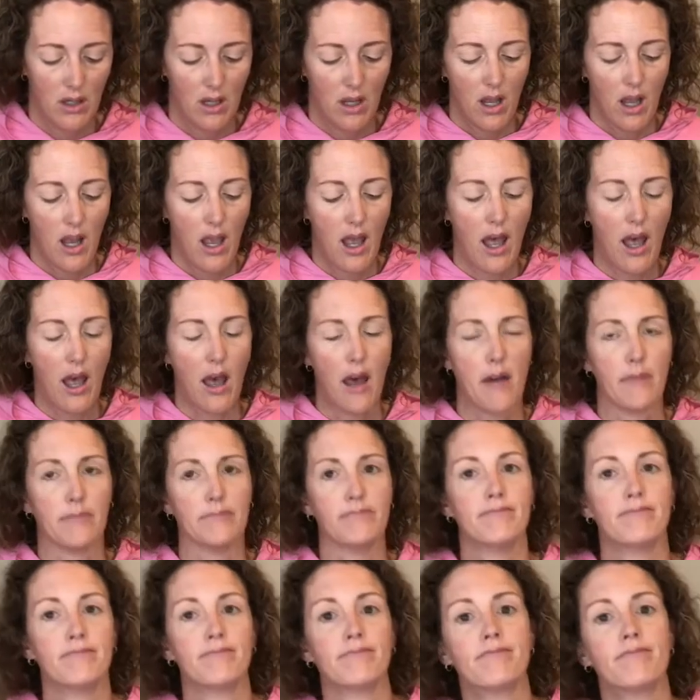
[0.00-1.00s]
a
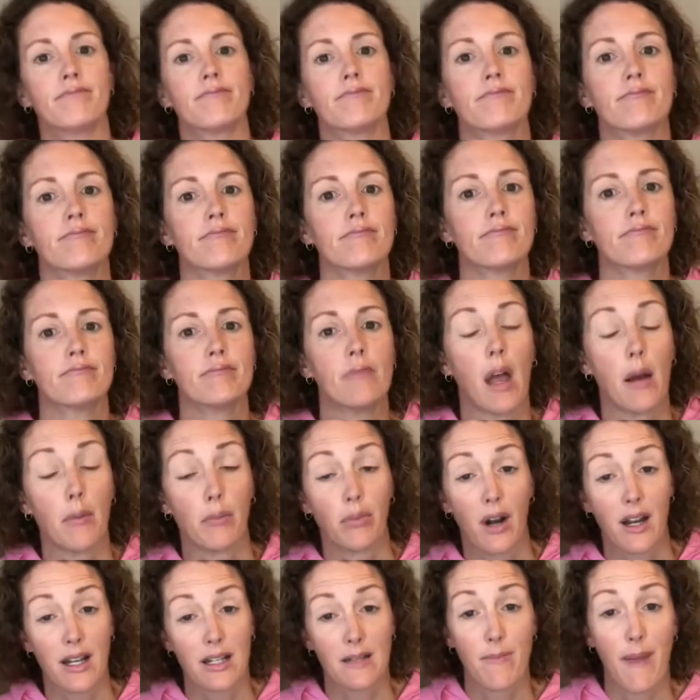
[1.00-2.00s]

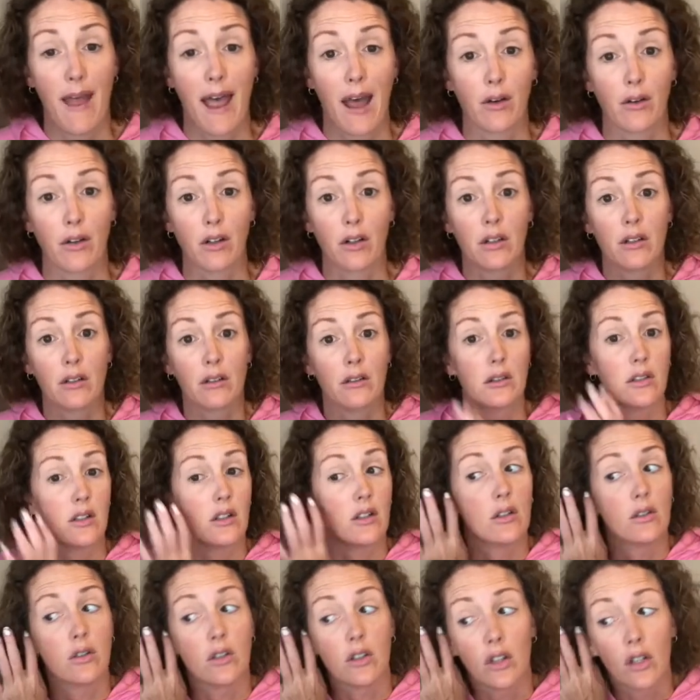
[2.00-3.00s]
pressed powder to do
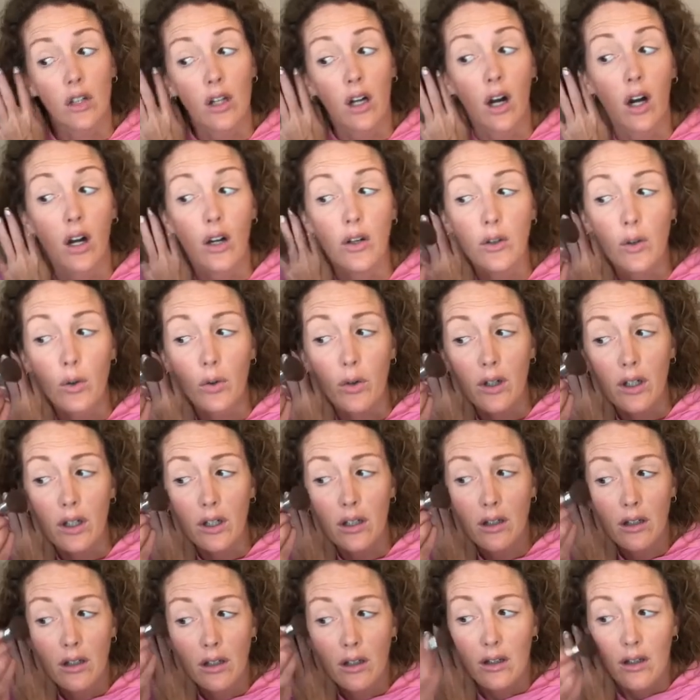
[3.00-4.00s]
your contouring,
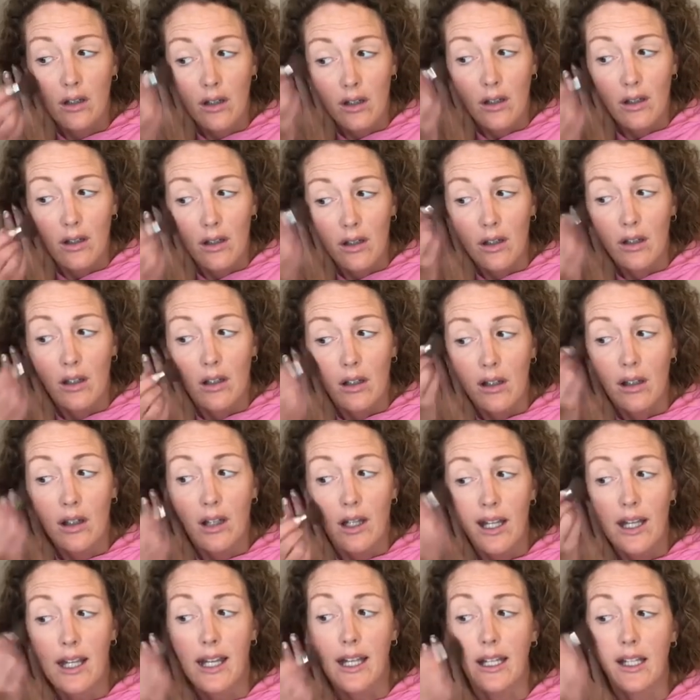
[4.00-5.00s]

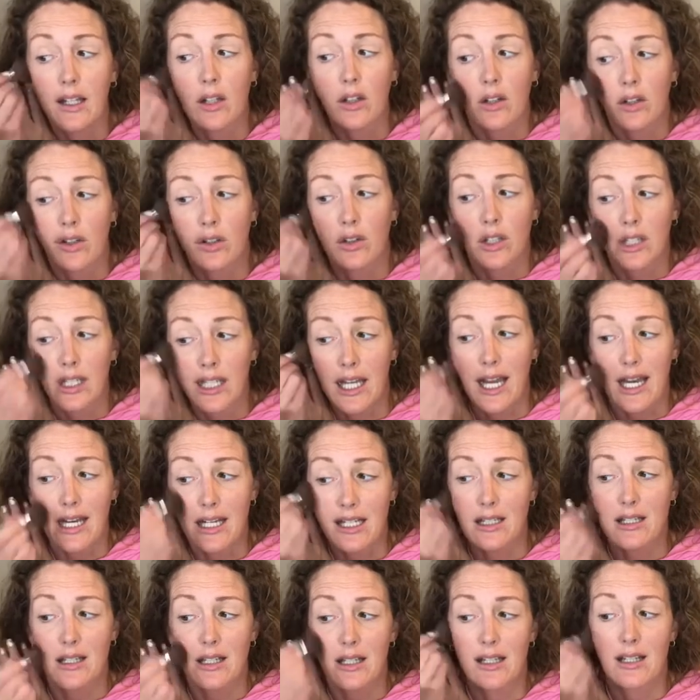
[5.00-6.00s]
it
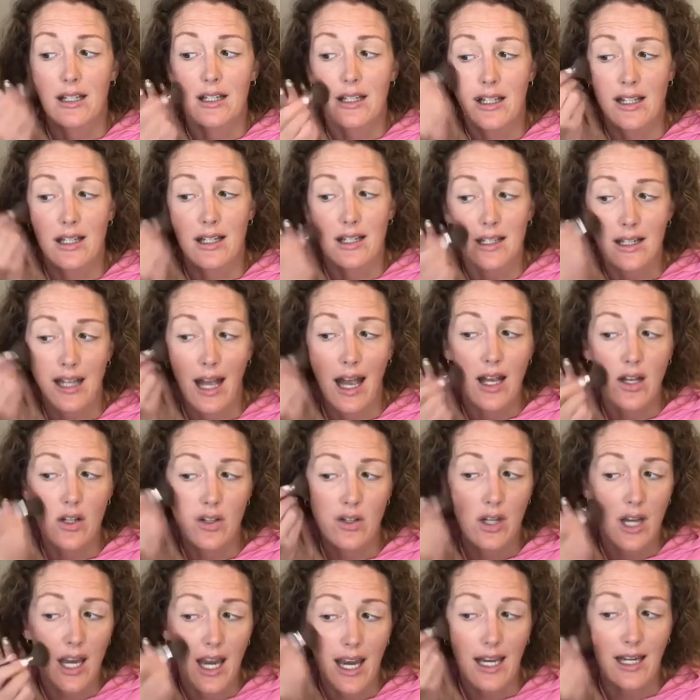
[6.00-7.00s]
creates such
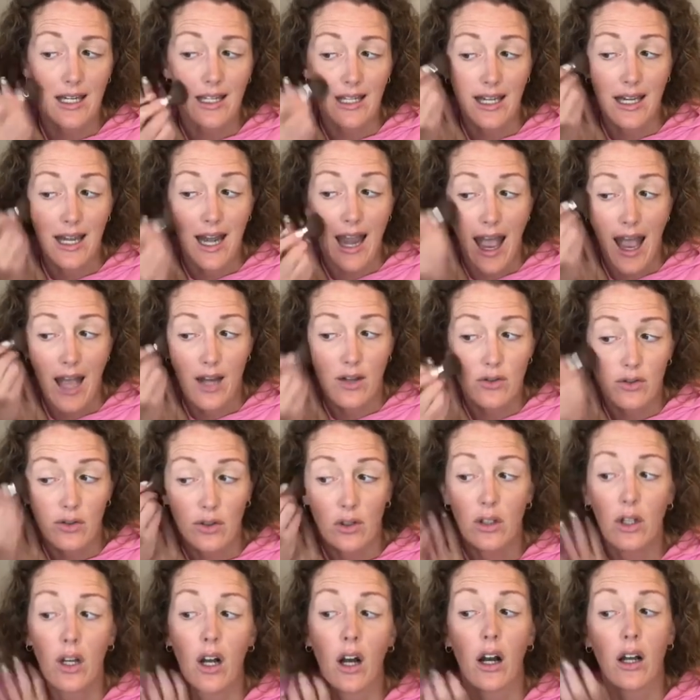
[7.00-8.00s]
a natural
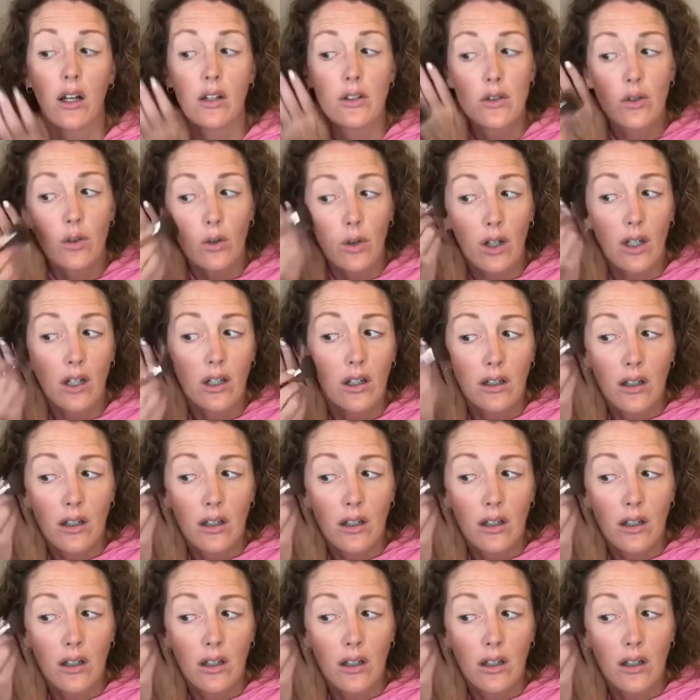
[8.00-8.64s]
contour